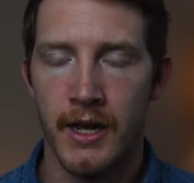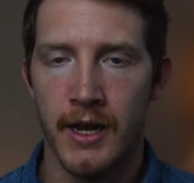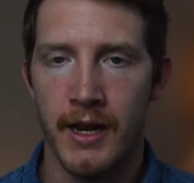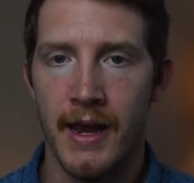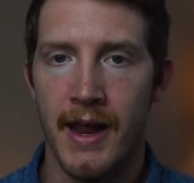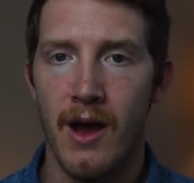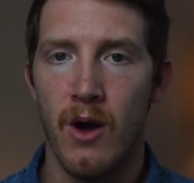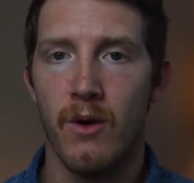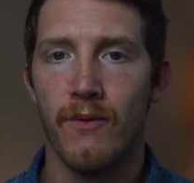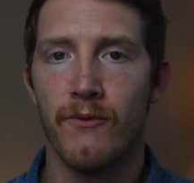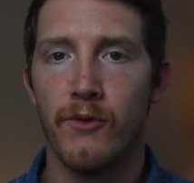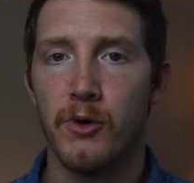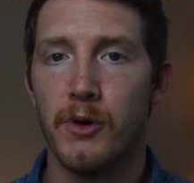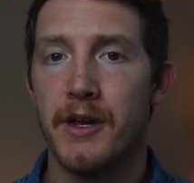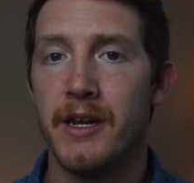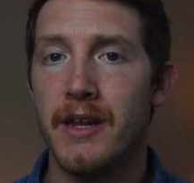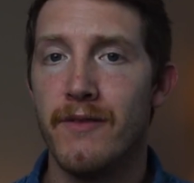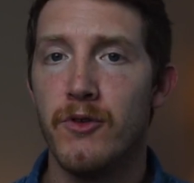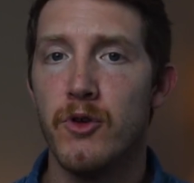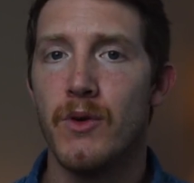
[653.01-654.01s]
Now, for
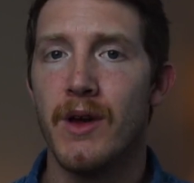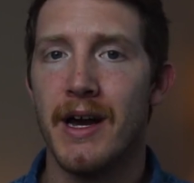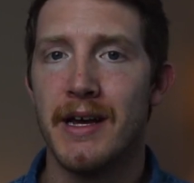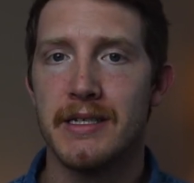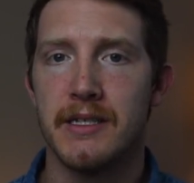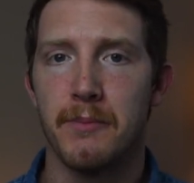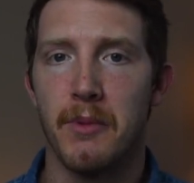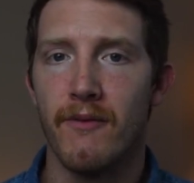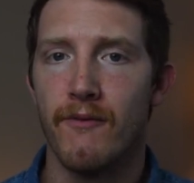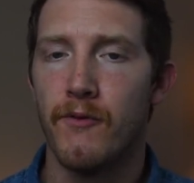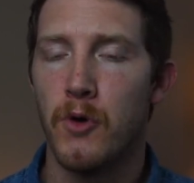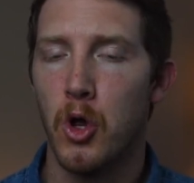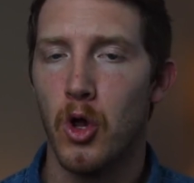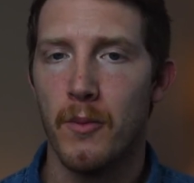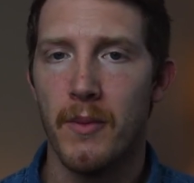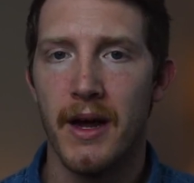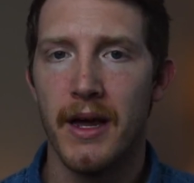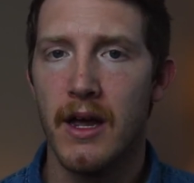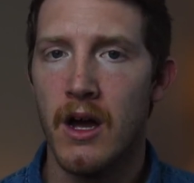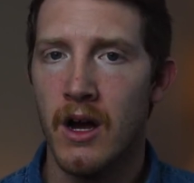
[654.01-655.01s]
any of you guys that have been
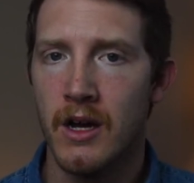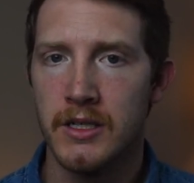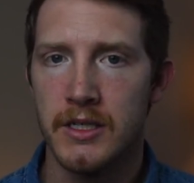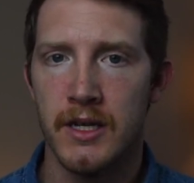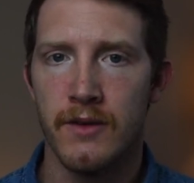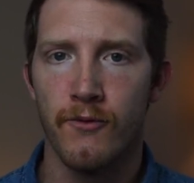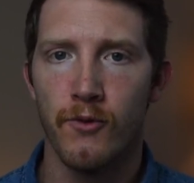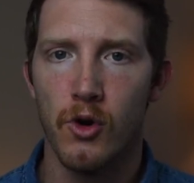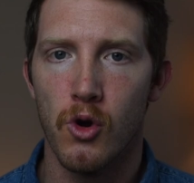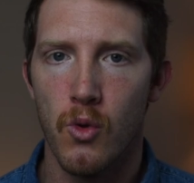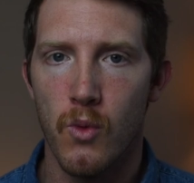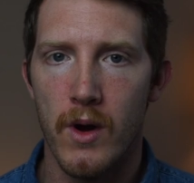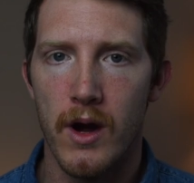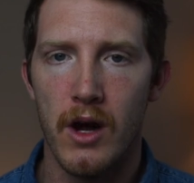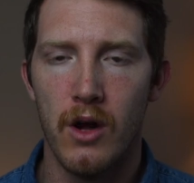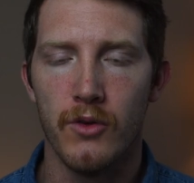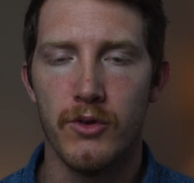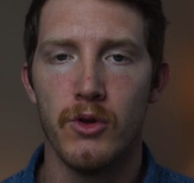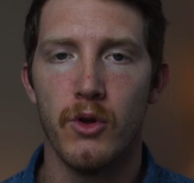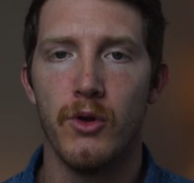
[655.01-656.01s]
following my content for a
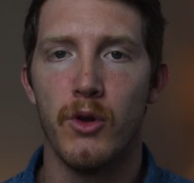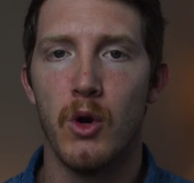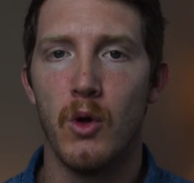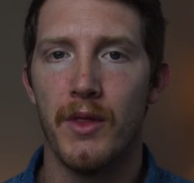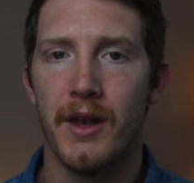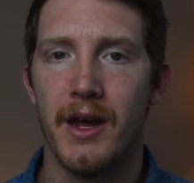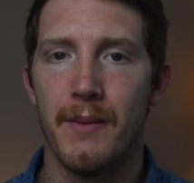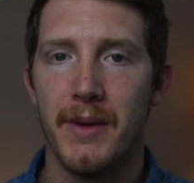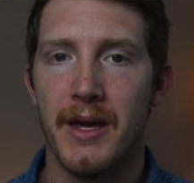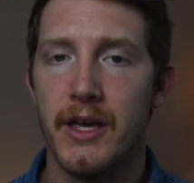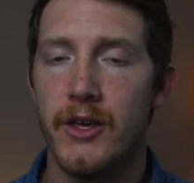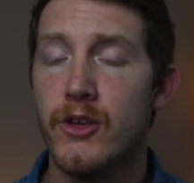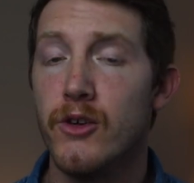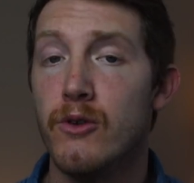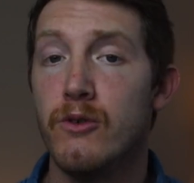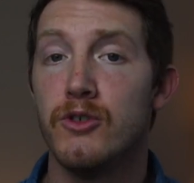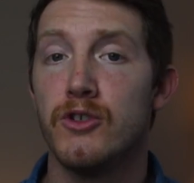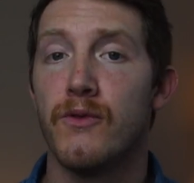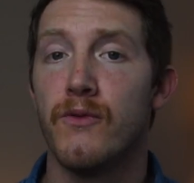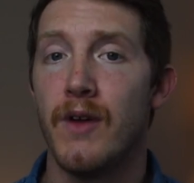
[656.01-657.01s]
while, you'll know that I'm a
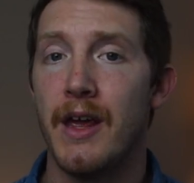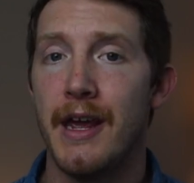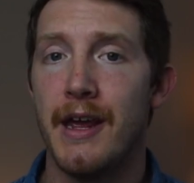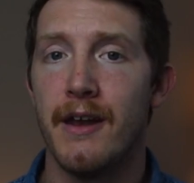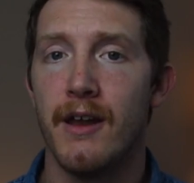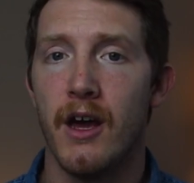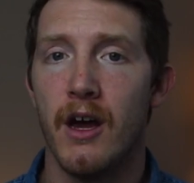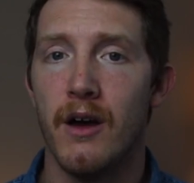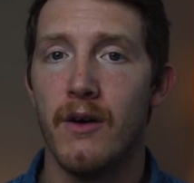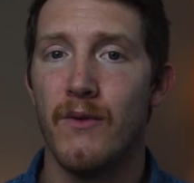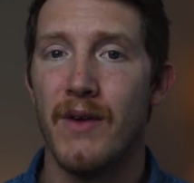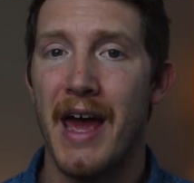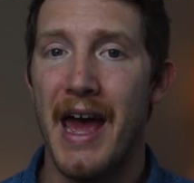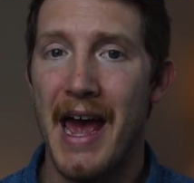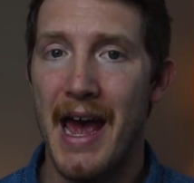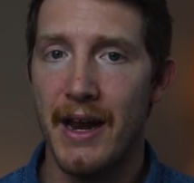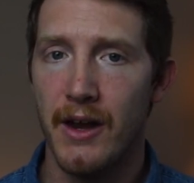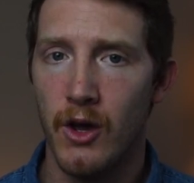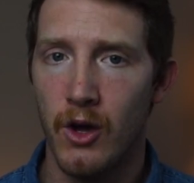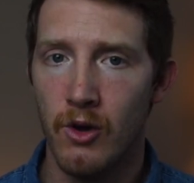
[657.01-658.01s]
huge fan of
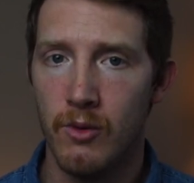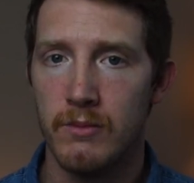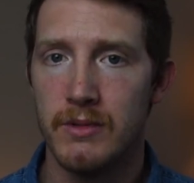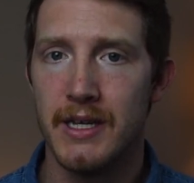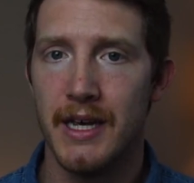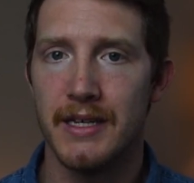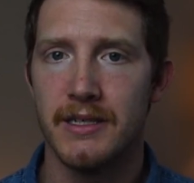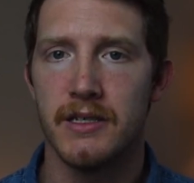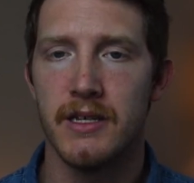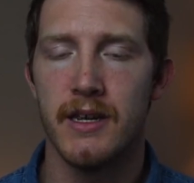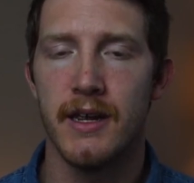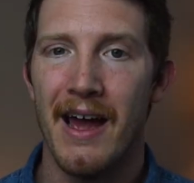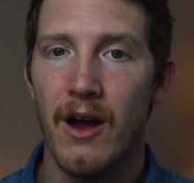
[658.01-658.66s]
at-home testing.